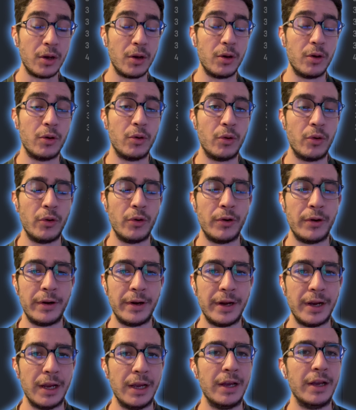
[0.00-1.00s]

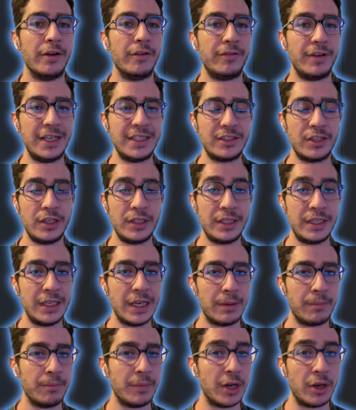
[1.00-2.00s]
or Face ID
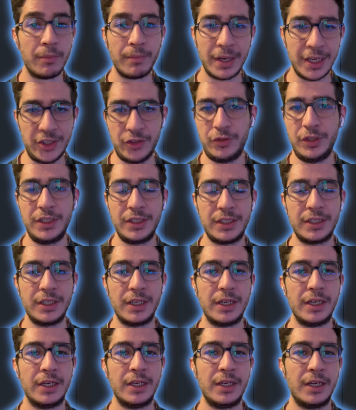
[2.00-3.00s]
and biometric
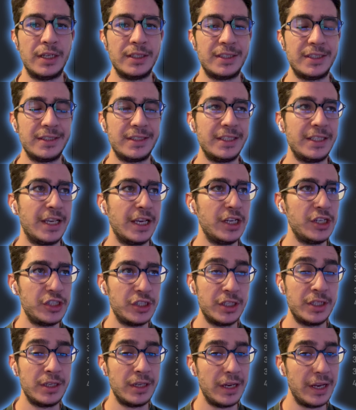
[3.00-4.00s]

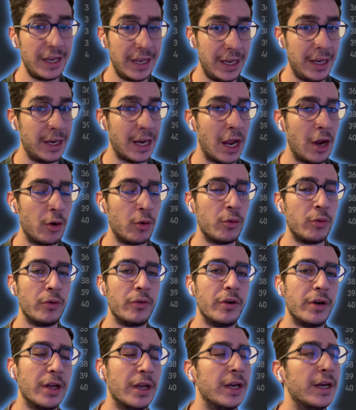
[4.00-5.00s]
authentication in our